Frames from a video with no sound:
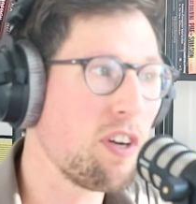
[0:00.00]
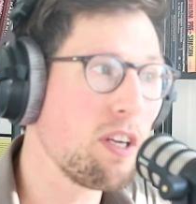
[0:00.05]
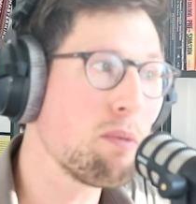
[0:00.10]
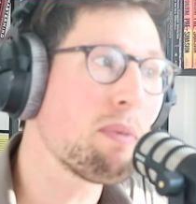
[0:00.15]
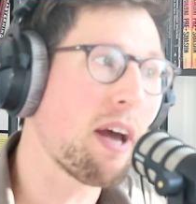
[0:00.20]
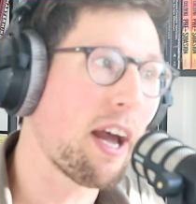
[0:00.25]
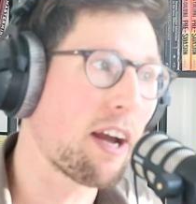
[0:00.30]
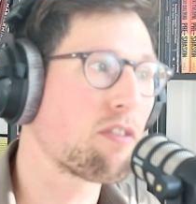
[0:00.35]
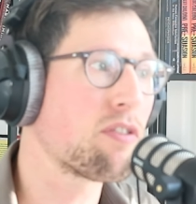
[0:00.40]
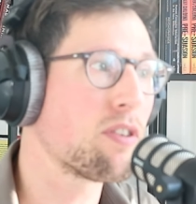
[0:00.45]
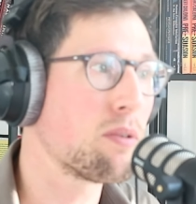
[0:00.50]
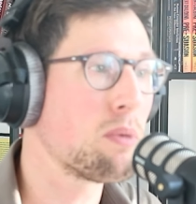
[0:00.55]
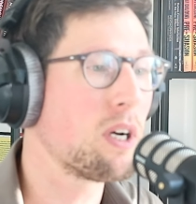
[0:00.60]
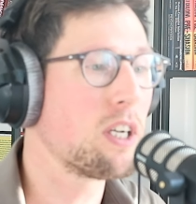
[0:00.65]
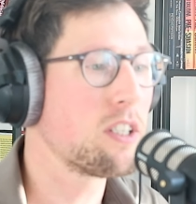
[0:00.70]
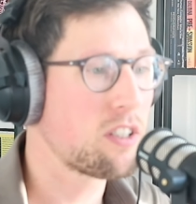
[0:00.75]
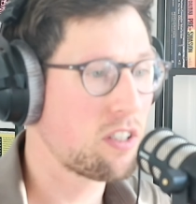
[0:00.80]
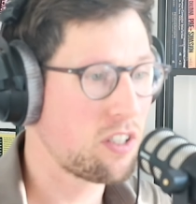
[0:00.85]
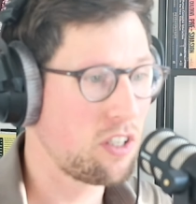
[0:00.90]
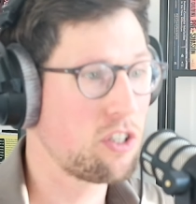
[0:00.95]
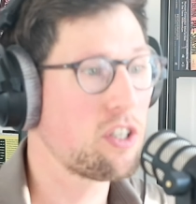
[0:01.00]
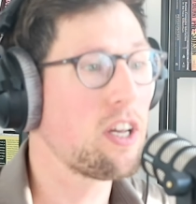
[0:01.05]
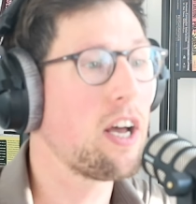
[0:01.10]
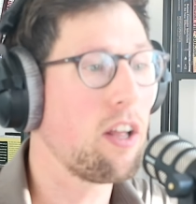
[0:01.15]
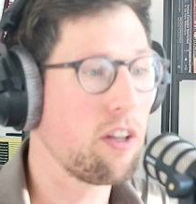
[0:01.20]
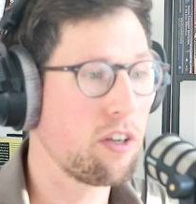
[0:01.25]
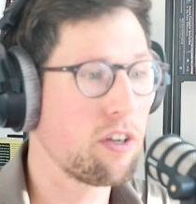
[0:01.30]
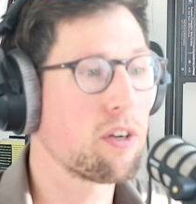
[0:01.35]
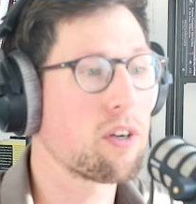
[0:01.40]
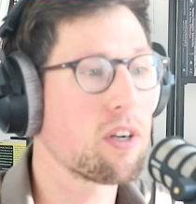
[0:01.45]
feedback from us to
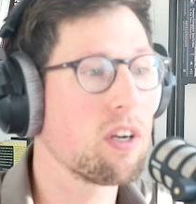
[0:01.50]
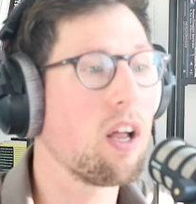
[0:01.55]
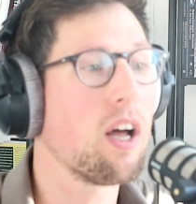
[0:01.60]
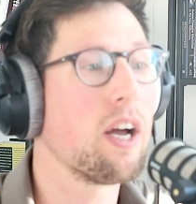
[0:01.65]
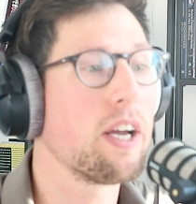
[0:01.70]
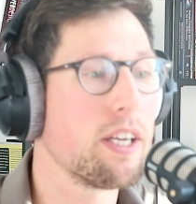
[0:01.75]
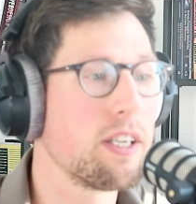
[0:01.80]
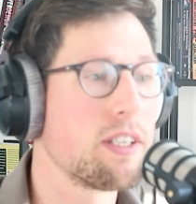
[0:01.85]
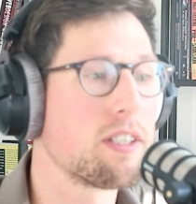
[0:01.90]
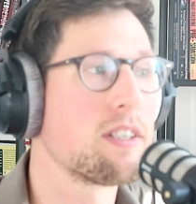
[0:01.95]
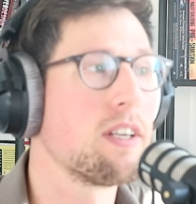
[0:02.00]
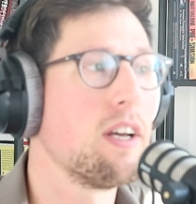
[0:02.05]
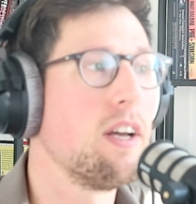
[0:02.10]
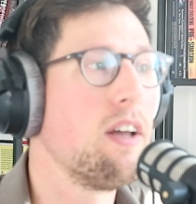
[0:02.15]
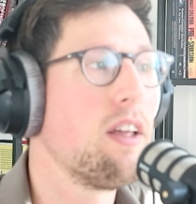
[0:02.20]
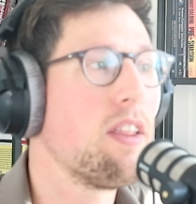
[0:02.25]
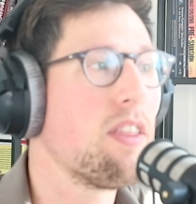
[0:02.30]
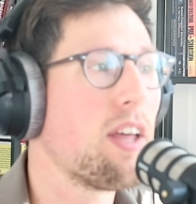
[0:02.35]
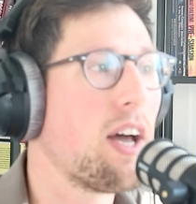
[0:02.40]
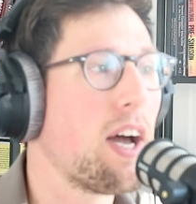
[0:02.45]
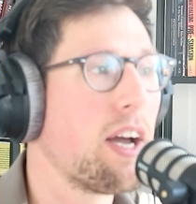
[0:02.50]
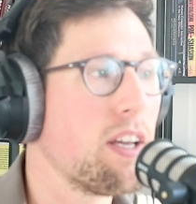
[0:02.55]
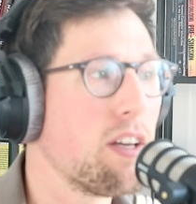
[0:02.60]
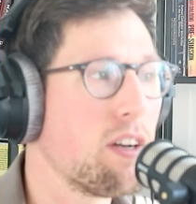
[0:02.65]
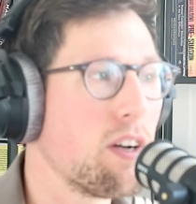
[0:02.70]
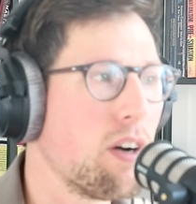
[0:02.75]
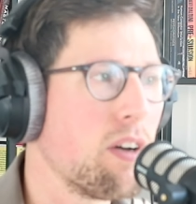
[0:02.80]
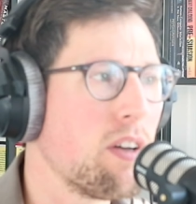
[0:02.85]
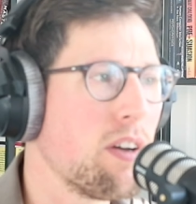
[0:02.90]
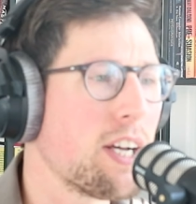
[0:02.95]
tell your clients that
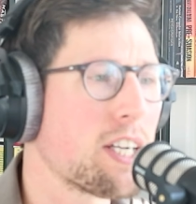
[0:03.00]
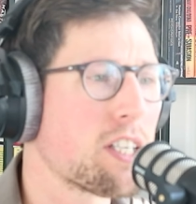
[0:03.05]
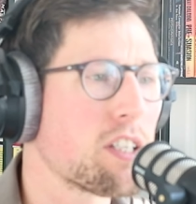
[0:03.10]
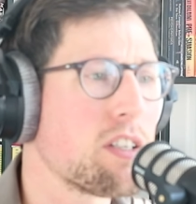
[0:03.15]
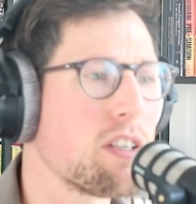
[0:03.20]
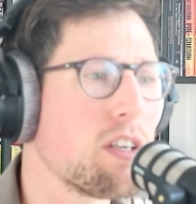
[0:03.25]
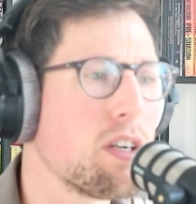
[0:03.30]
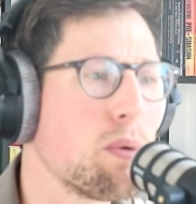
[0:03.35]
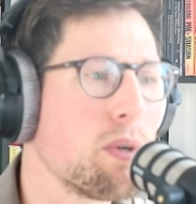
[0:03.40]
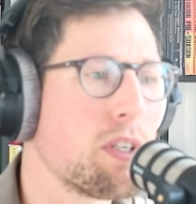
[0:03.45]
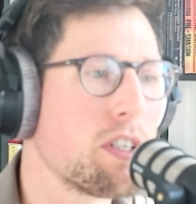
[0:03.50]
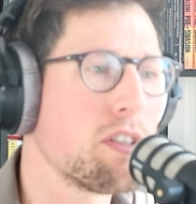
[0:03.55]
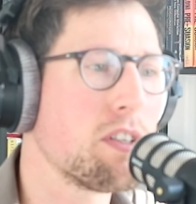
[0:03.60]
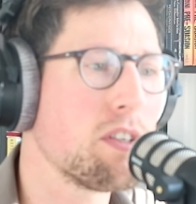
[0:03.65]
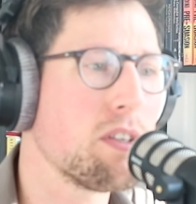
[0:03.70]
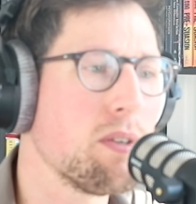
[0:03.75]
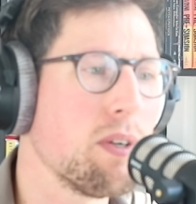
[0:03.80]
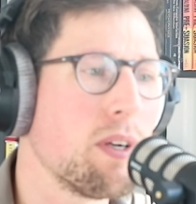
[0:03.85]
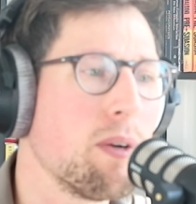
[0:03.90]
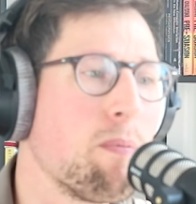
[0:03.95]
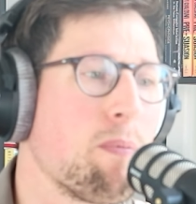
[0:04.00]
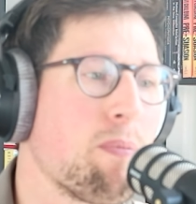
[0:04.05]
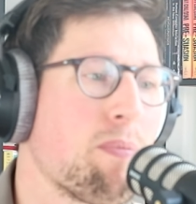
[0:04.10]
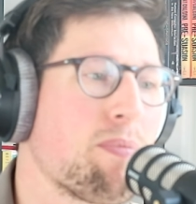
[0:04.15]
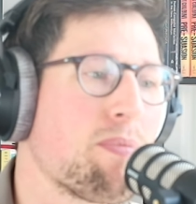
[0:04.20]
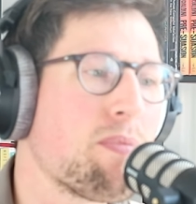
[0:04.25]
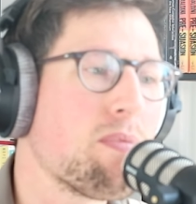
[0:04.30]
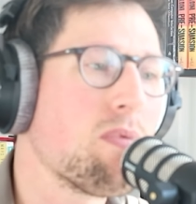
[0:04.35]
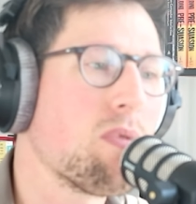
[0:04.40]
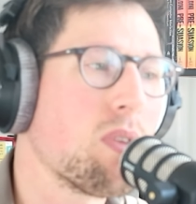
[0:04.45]
you actually know what you're doing.
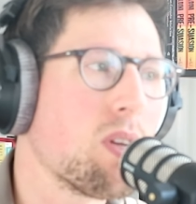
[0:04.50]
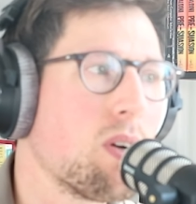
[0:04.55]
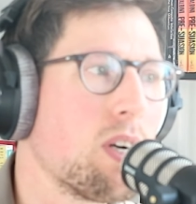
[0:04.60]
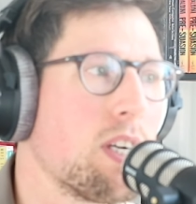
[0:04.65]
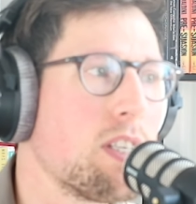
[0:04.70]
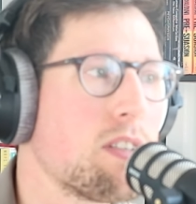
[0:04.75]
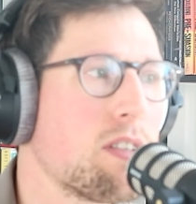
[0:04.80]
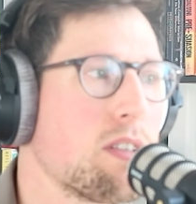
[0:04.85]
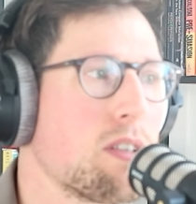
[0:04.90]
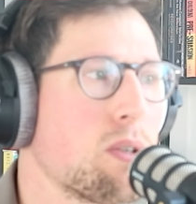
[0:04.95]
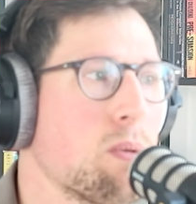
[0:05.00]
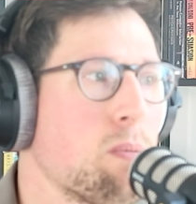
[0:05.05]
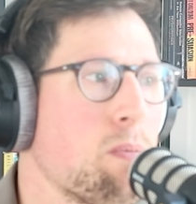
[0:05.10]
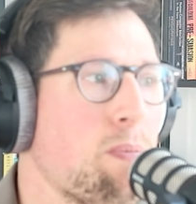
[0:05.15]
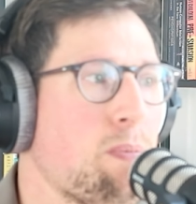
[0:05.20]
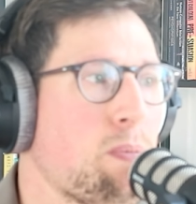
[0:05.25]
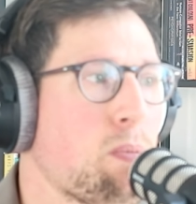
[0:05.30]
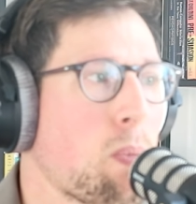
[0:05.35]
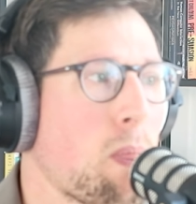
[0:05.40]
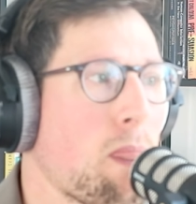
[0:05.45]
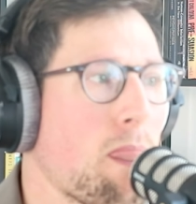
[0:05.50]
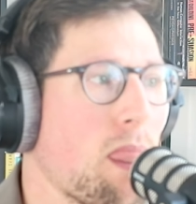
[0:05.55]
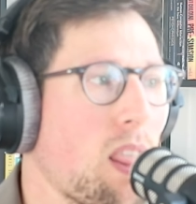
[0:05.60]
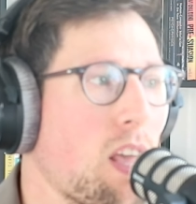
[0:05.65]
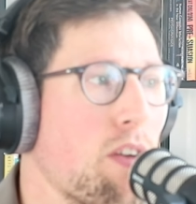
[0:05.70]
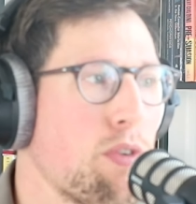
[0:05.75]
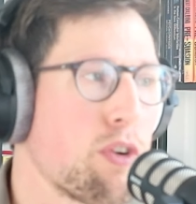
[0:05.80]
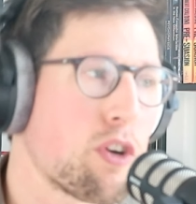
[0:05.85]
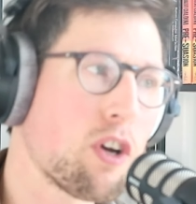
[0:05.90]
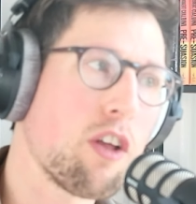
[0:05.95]
All right, so
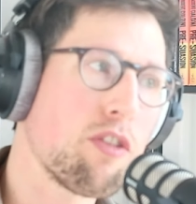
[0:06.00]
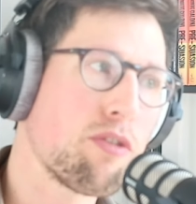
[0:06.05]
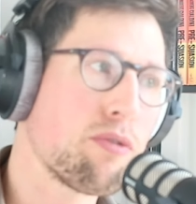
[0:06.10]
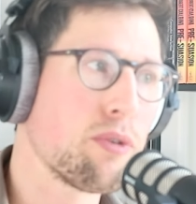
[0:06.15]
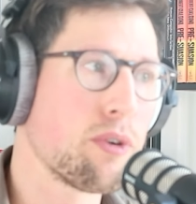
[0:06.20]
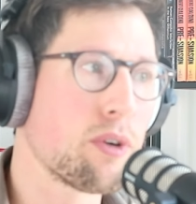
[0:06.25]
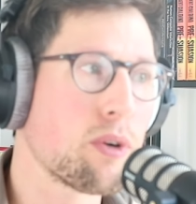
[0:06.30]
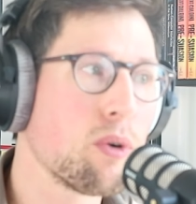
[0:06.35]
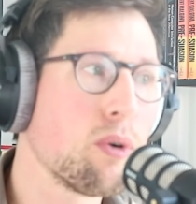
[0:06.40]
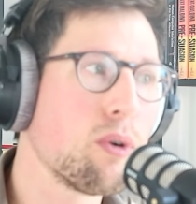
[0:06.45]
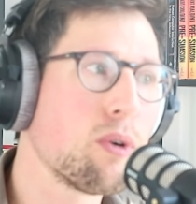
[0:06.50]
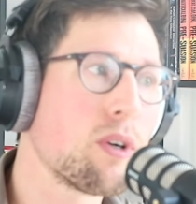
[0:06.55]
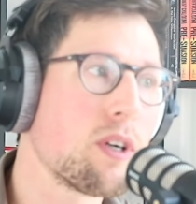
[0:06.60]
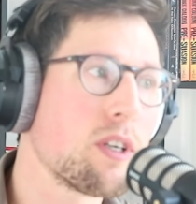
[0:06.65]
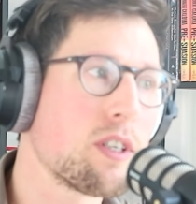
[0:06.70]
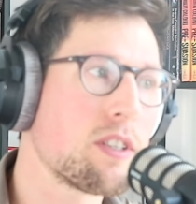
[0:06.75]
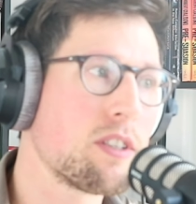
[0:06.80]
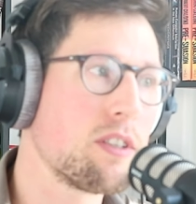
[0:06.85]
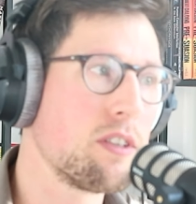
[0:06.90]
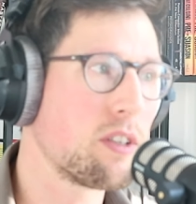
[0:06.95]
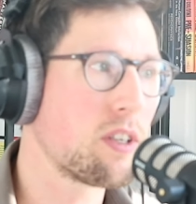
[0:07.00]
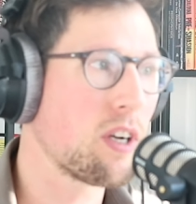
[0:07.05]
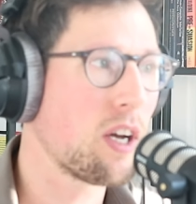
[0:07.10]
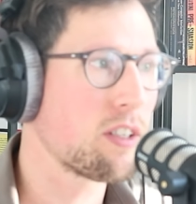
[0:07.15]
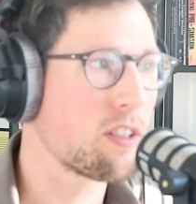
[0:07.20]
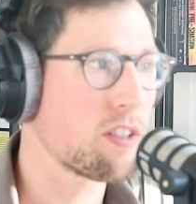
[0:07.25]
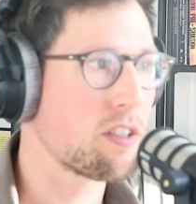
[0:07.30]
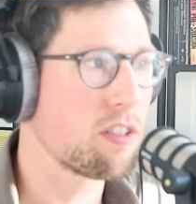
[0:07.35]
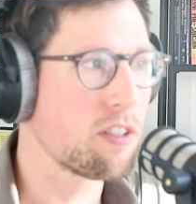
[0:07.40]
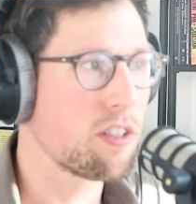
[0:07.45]
if you've gone through the course, you've
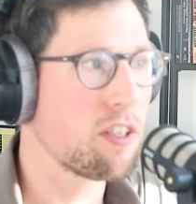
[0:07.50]
got the